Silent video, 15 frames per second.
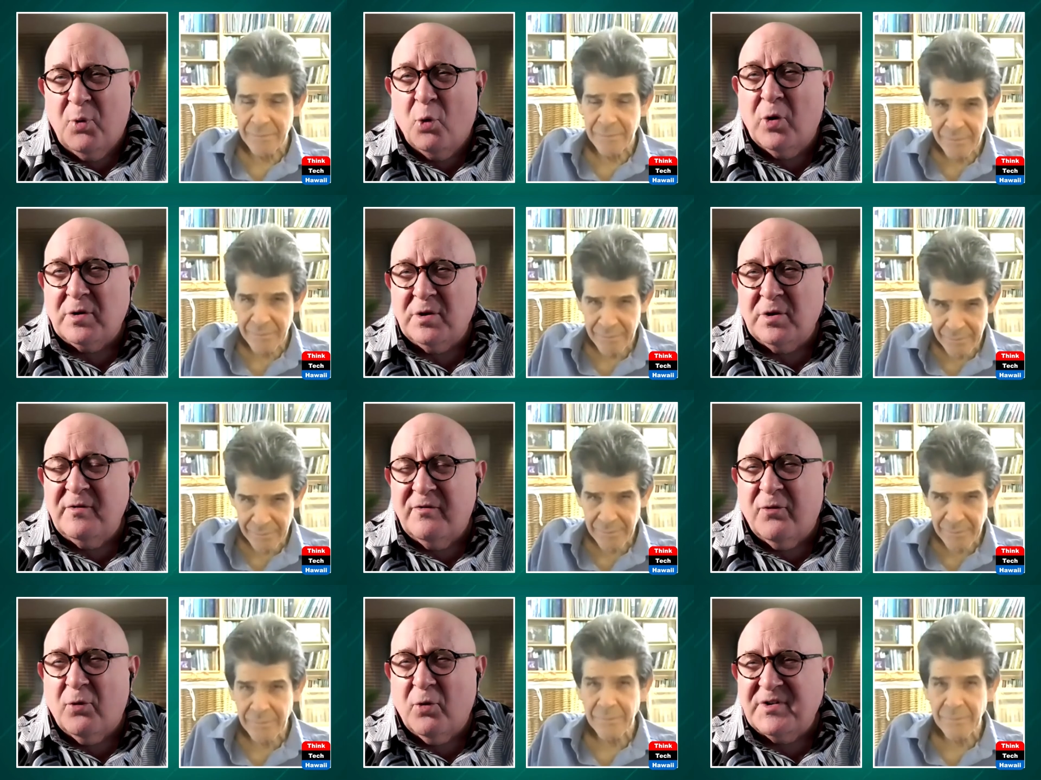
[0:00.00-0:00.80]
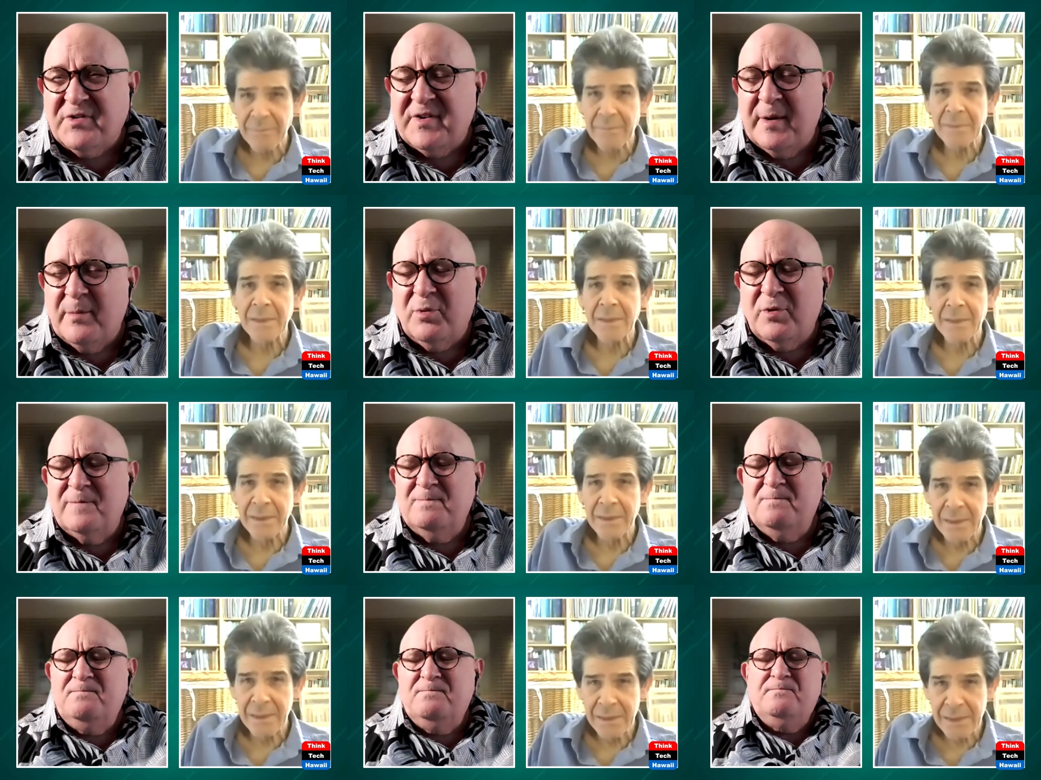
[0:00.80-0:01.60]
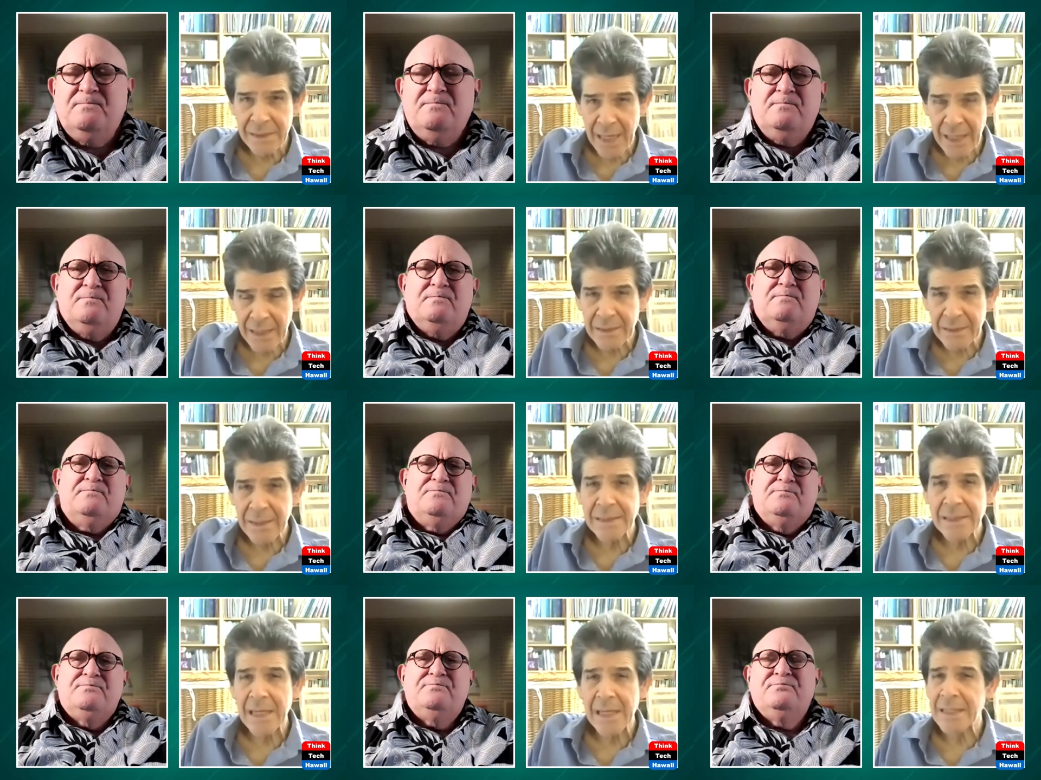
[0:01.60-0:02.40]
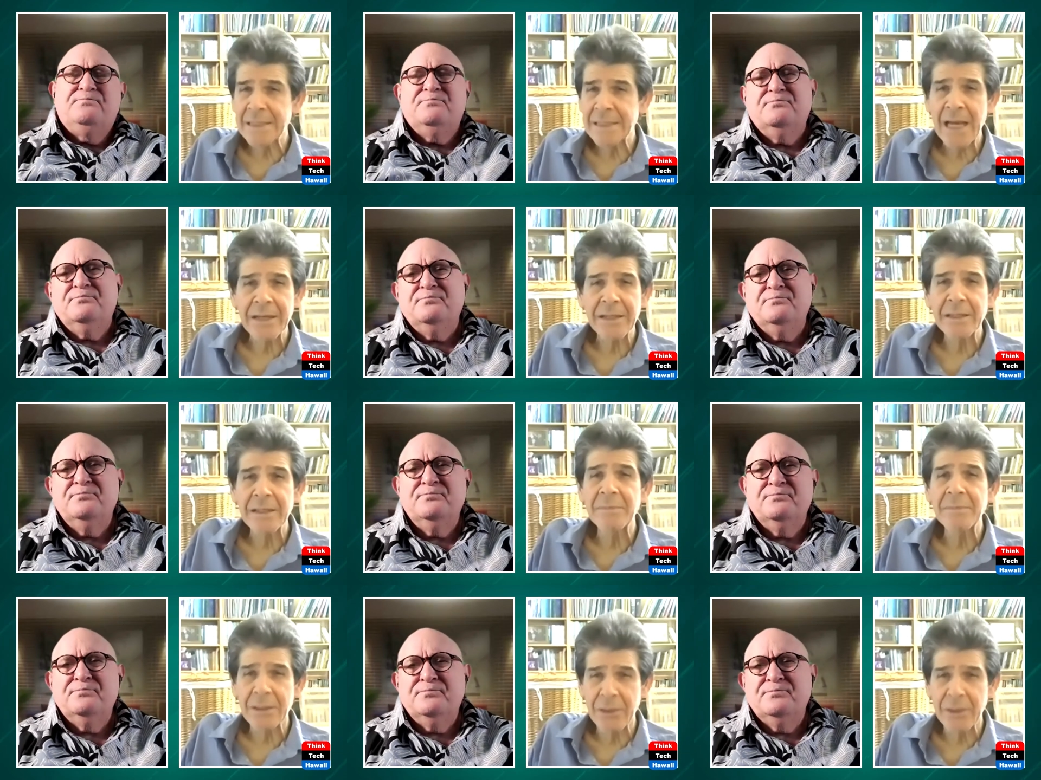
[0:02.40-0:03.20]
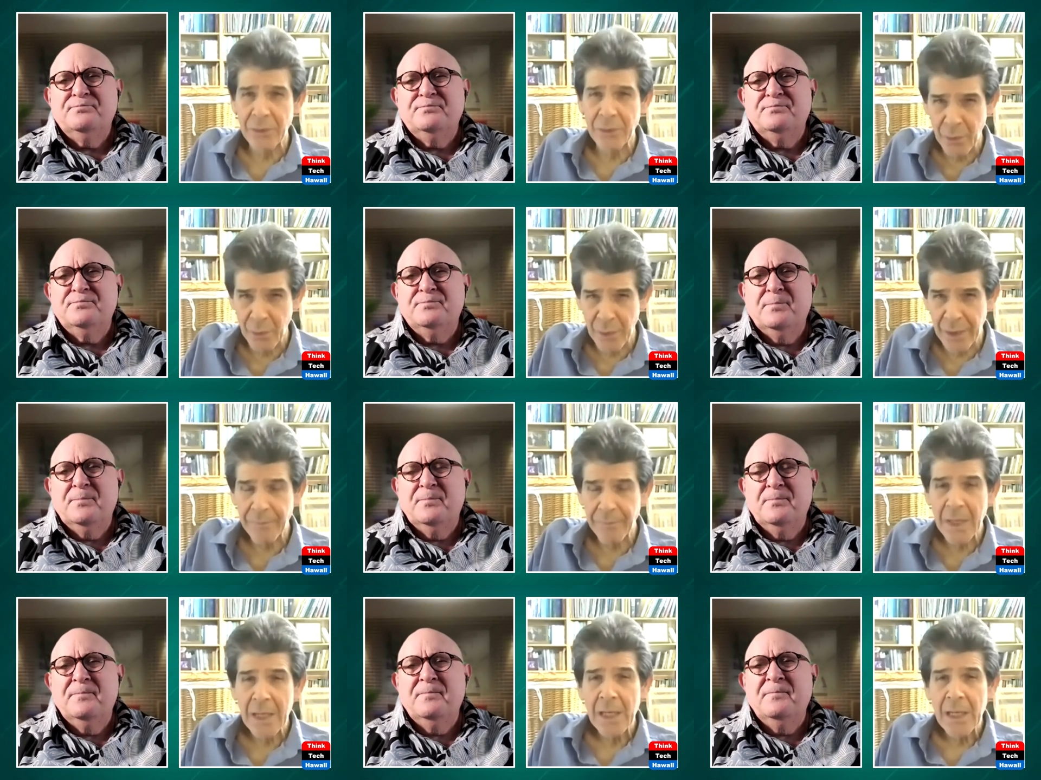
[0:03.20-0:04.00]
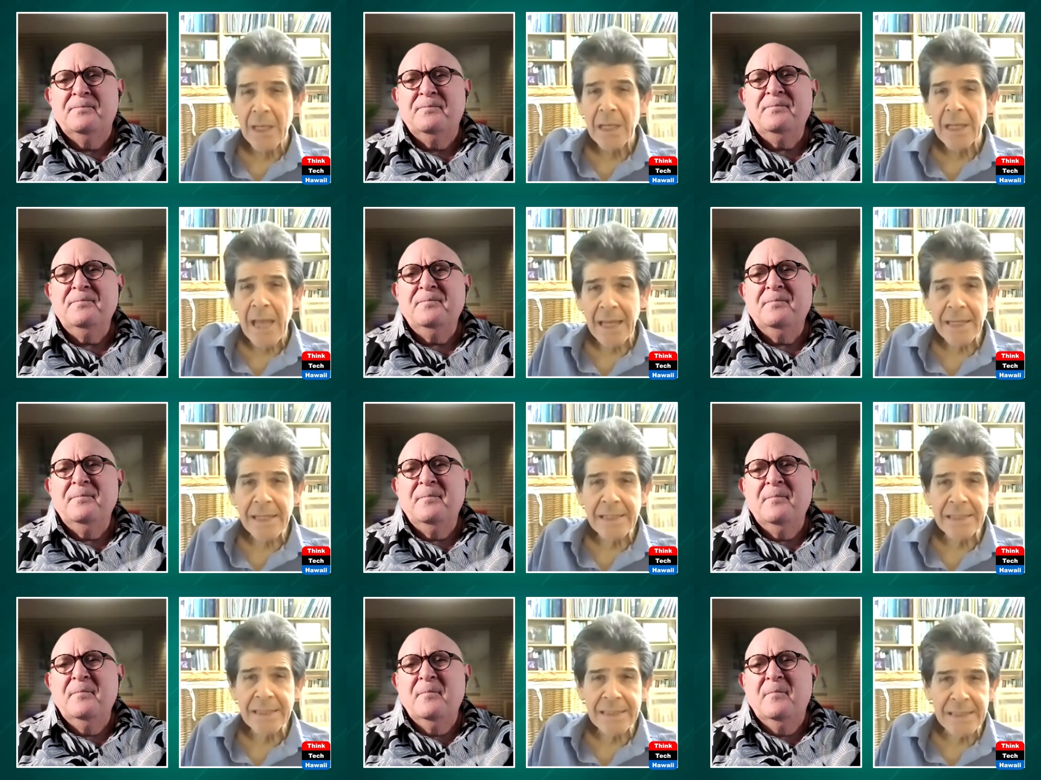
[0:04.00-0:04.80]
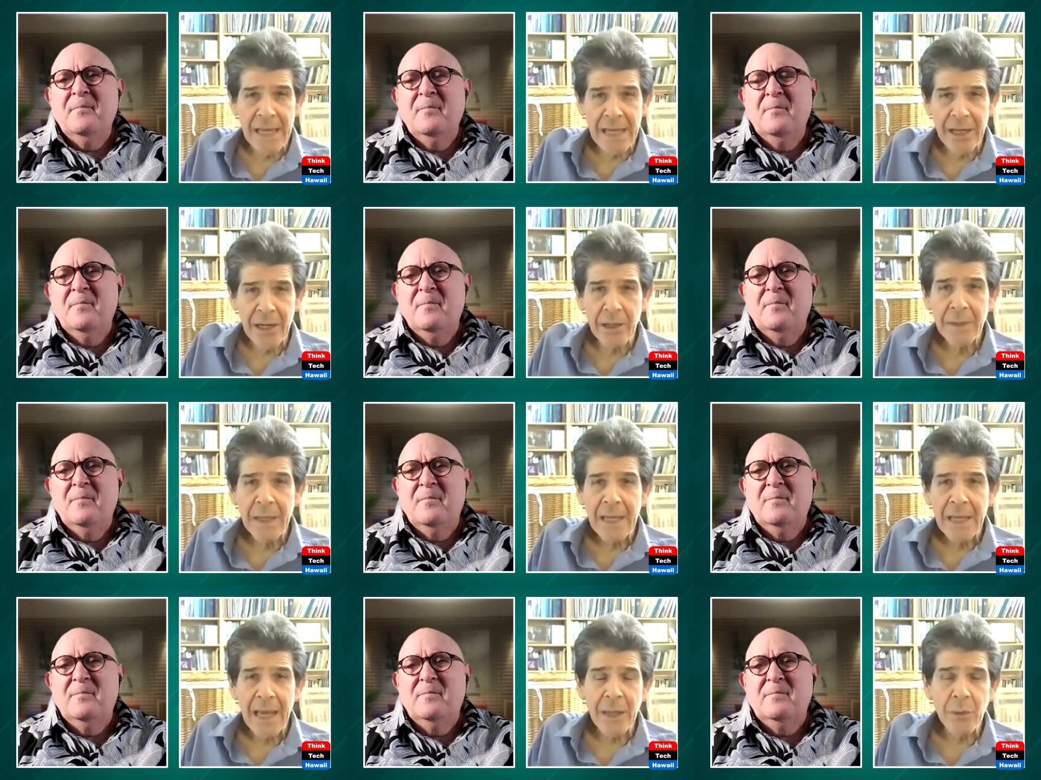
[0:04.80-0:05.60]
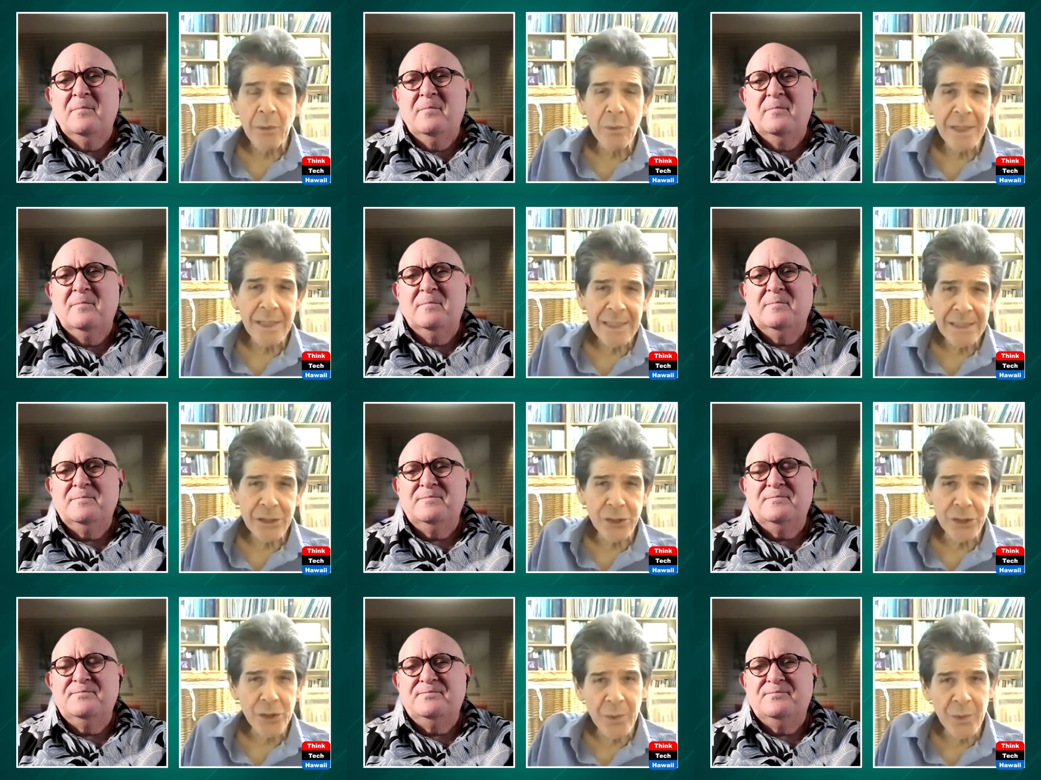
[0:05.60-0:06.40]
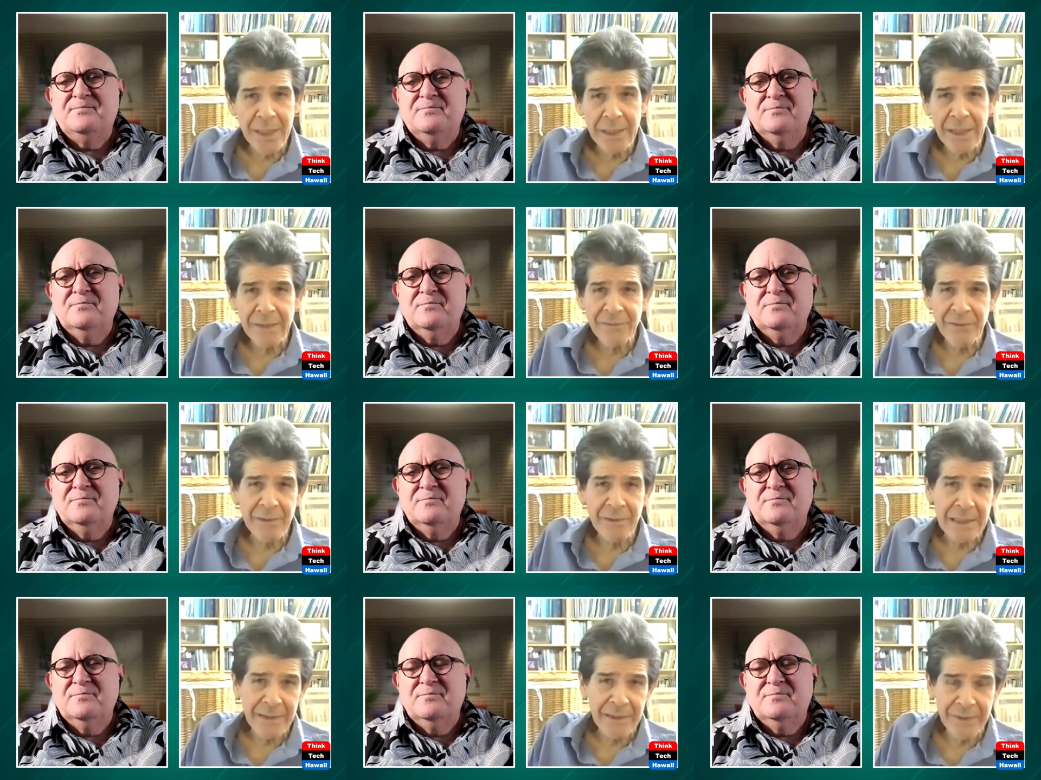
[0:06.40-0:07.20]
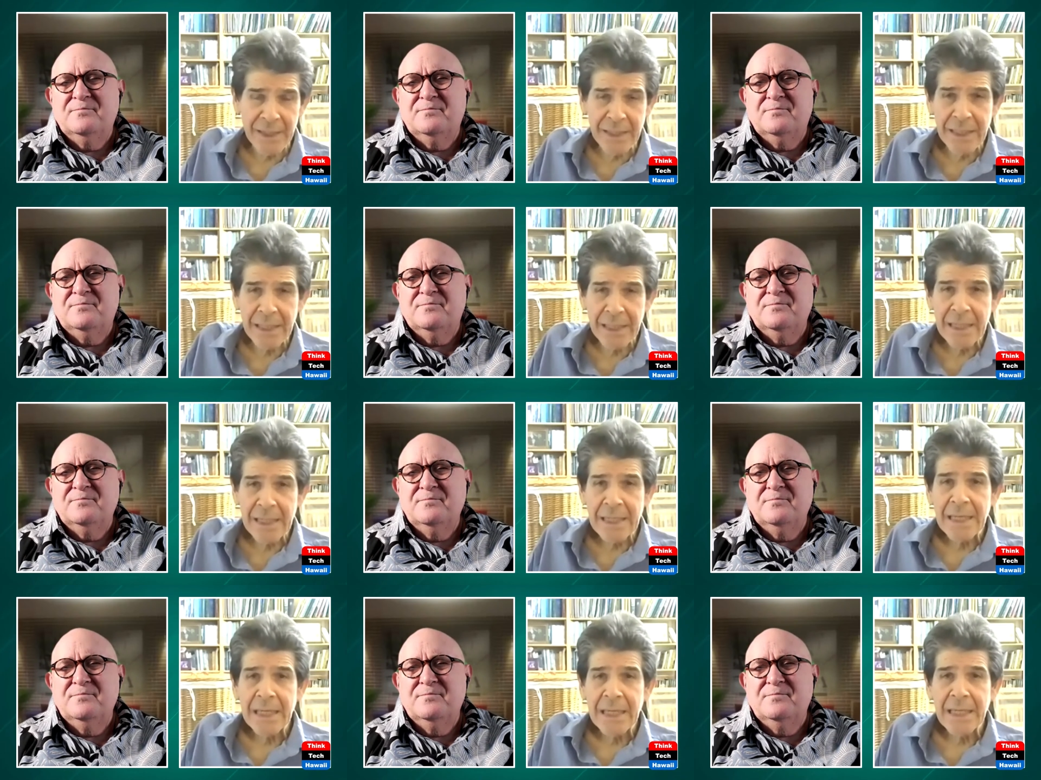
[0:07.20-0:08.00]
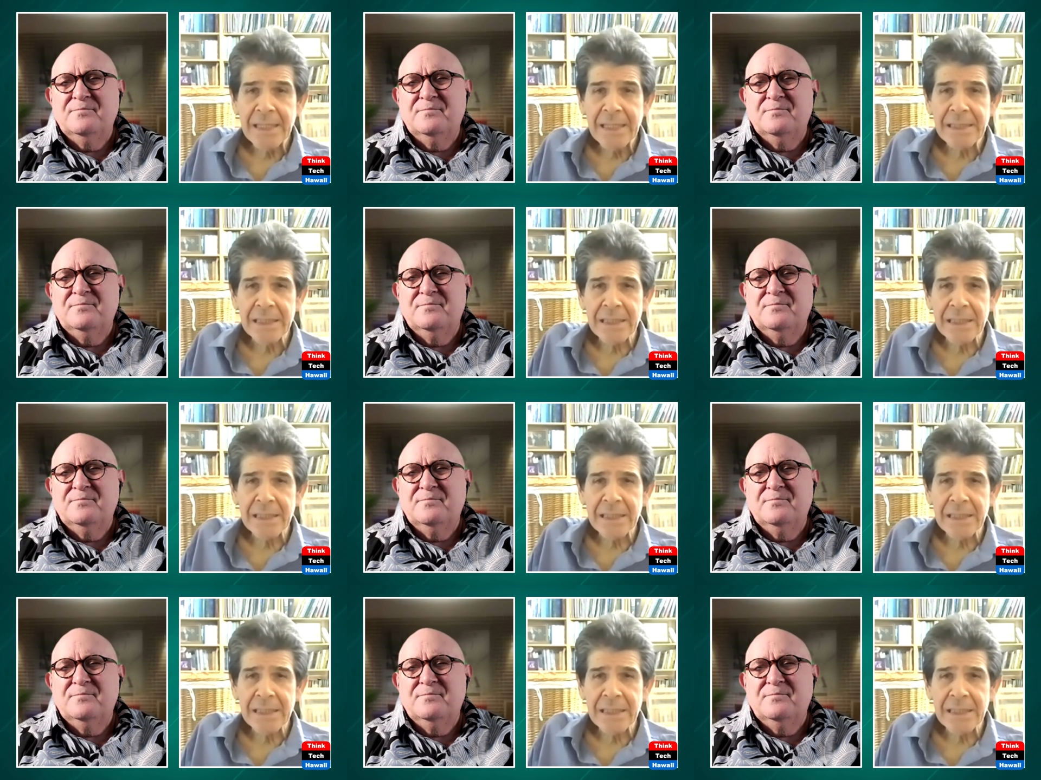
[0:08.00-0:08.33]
Speaker 1: Portland, for example.
Speaker 2: He's out in the middle of nowhere, and he's there, and what he's doing for a living, he